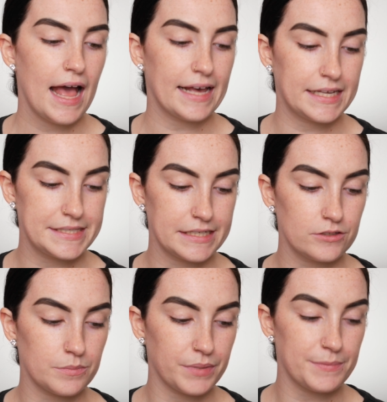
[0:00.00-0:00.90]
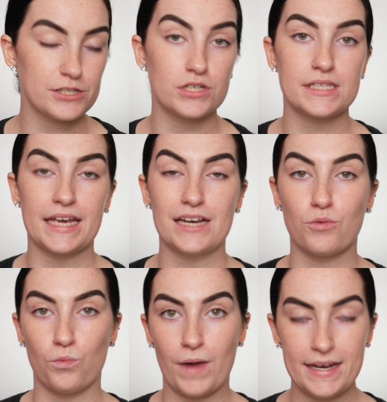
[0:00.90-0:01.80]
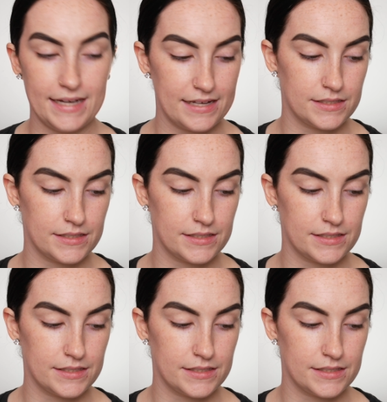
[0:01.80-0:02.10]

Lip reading: and conceals blemishes and redness.